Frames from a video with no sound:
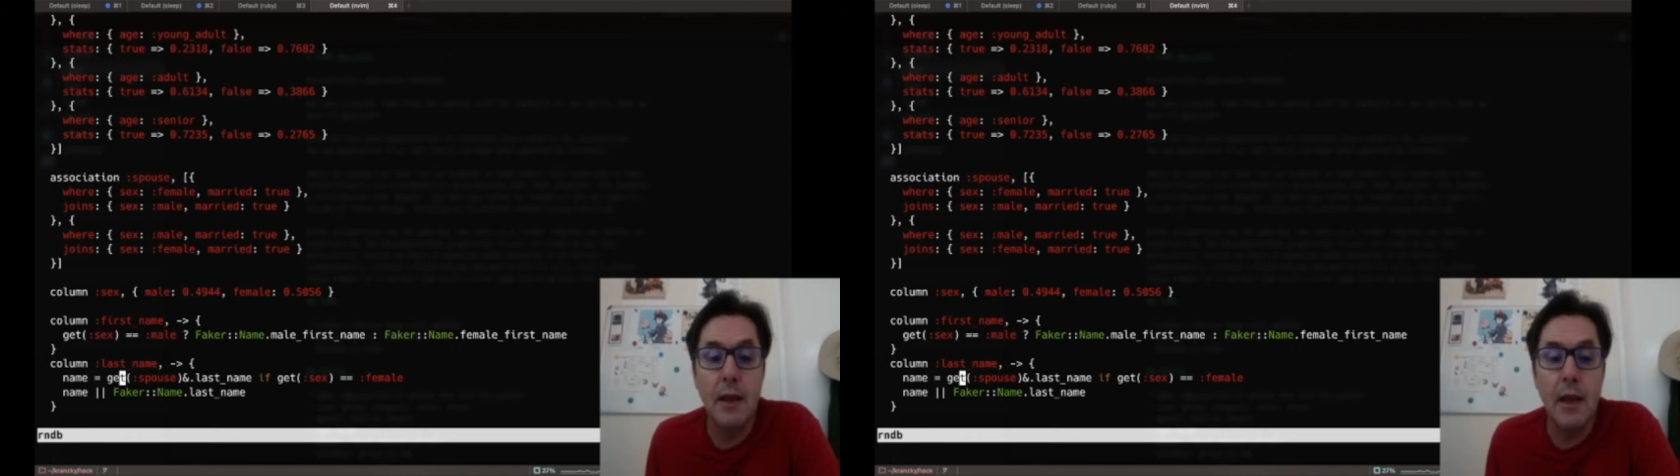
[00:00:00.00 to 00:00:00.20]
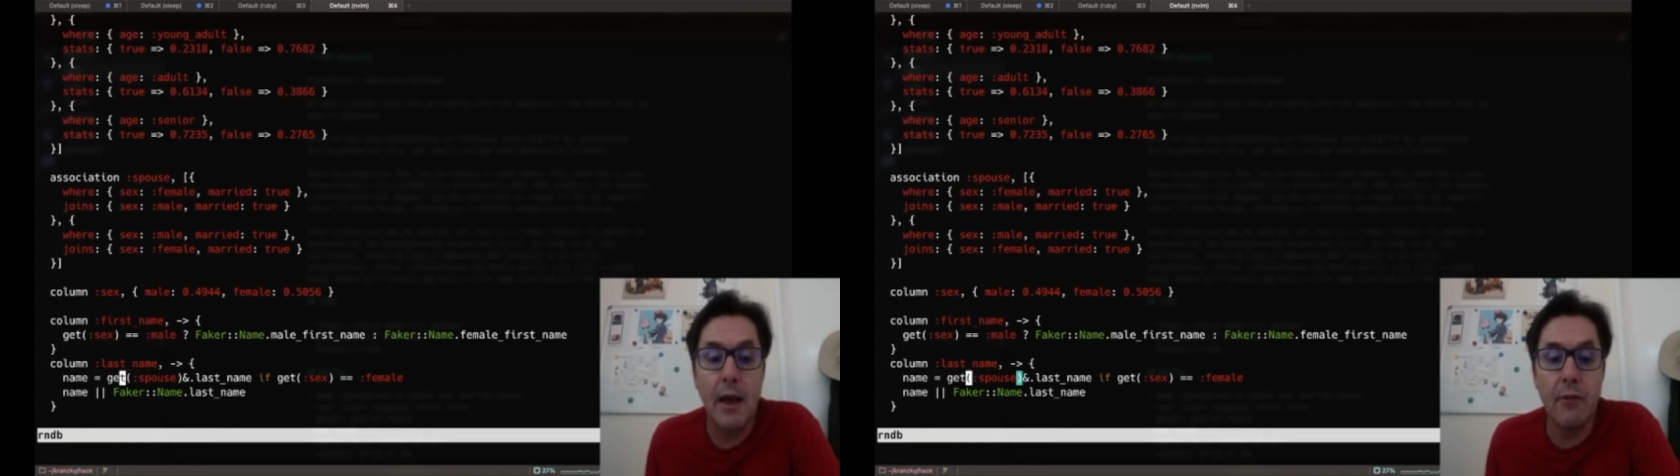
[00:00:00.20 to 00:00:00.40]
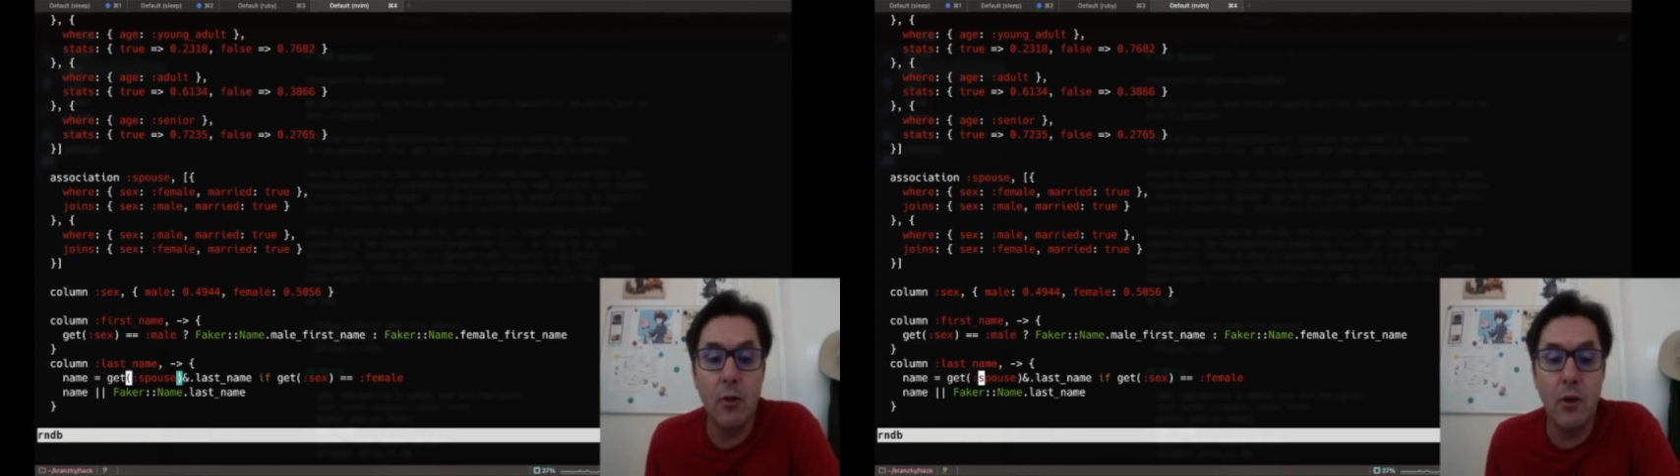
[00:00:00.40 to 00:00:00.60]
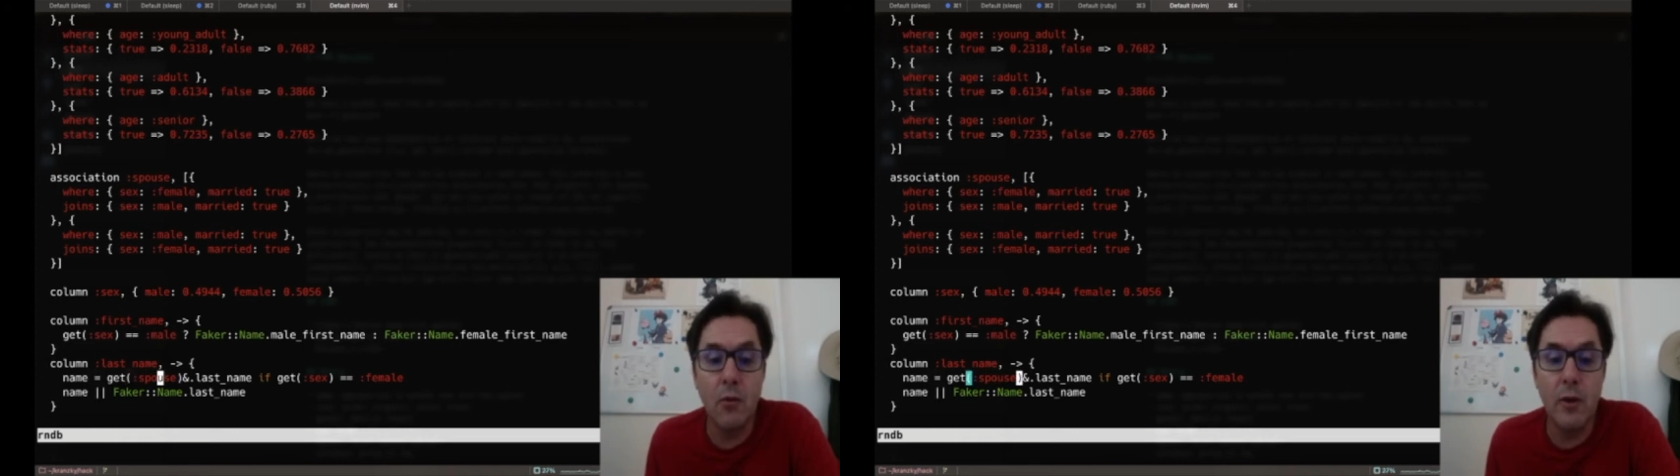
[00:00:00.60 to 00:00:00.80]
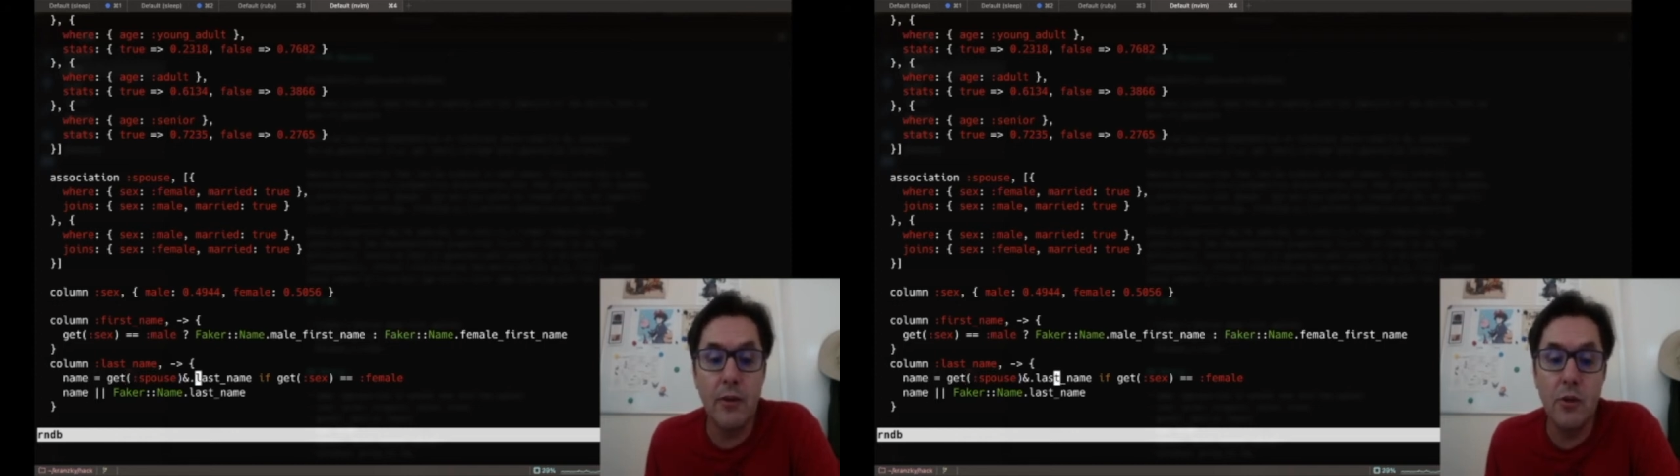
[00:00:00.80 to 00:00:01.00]
have a look at
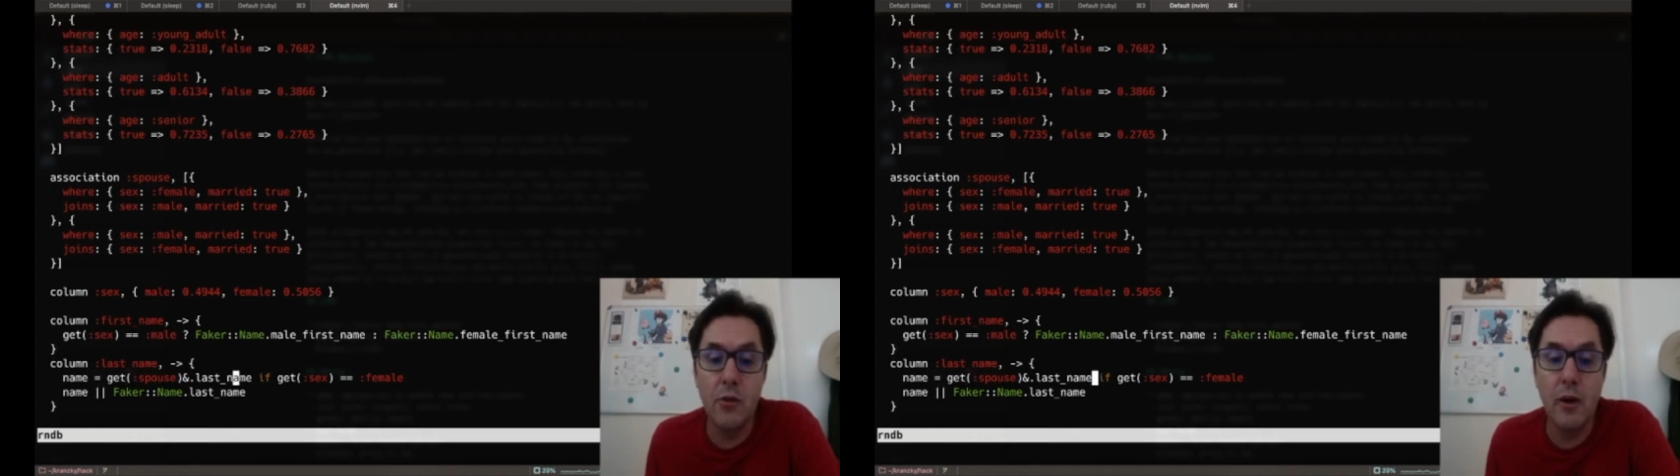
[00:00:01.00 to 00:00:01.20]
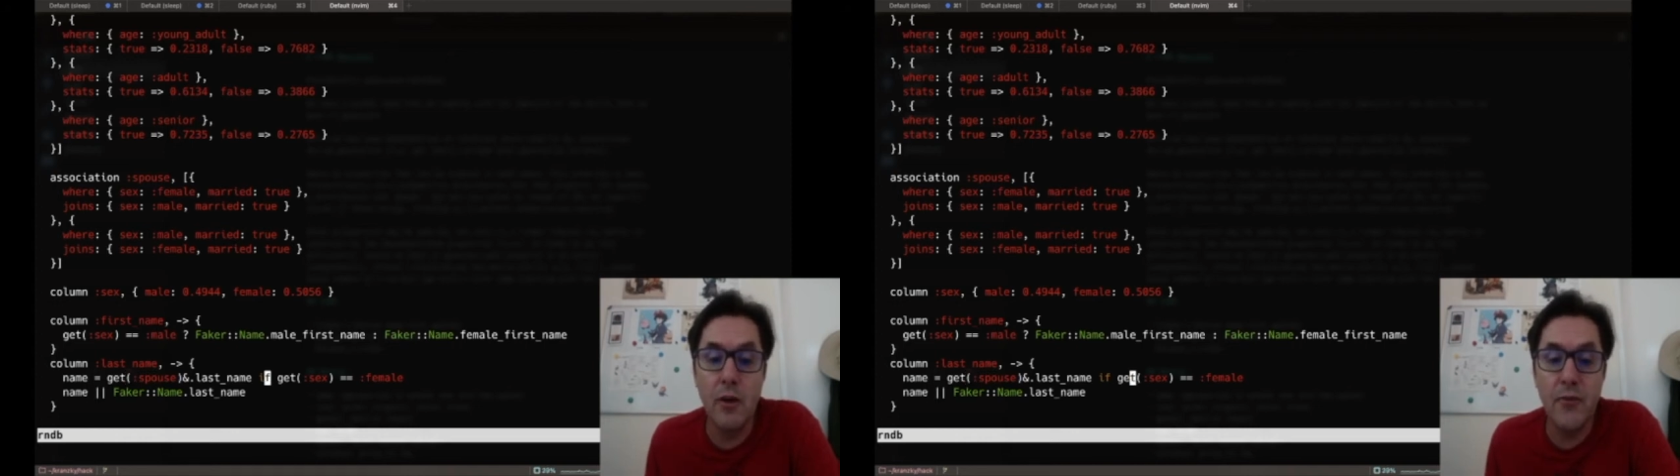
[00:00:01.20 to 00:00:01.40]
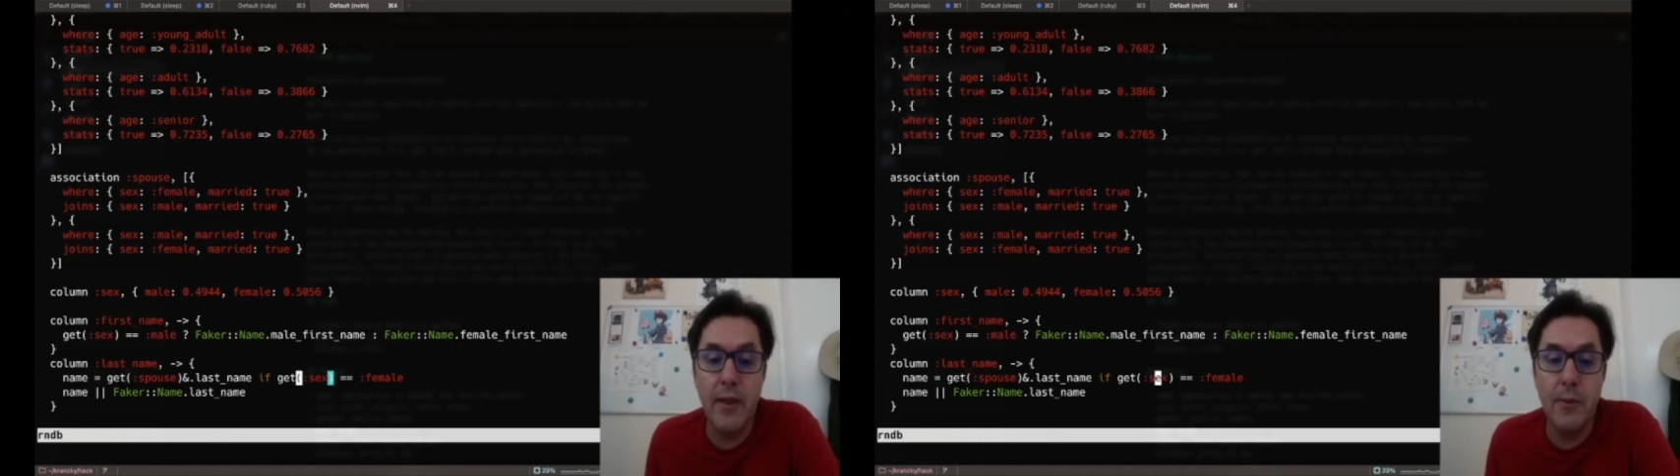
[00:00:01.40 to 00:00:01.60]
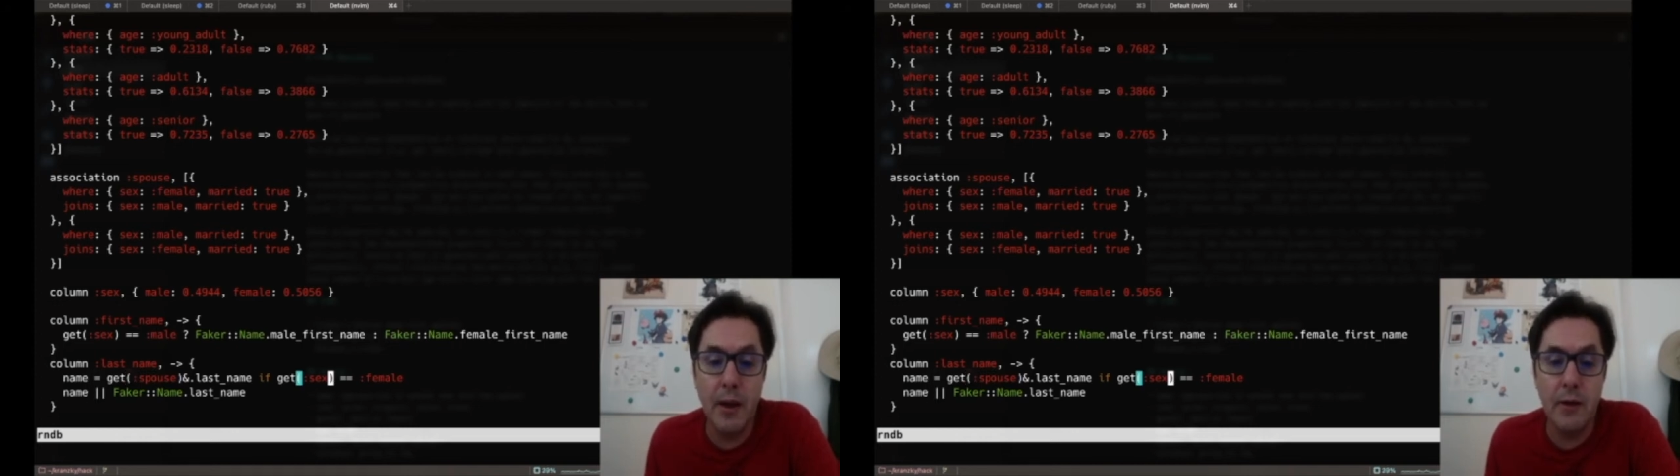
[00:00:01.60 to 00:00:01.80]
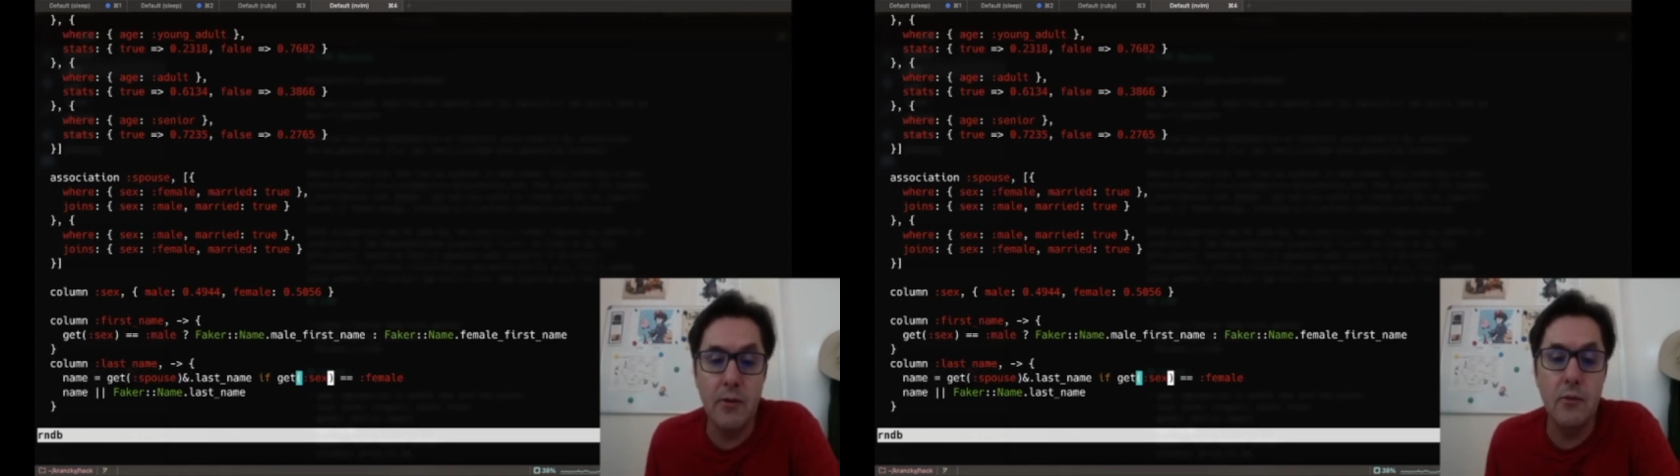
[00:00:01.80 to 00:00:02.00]
whether you're a
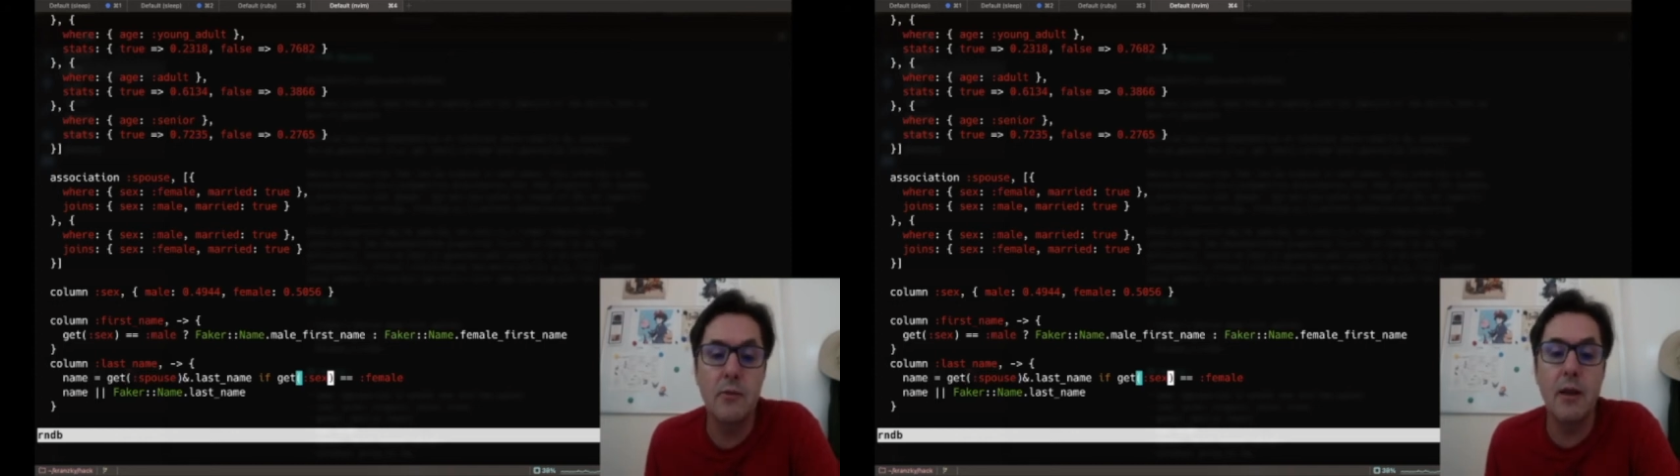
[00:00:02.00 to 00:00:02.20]
female,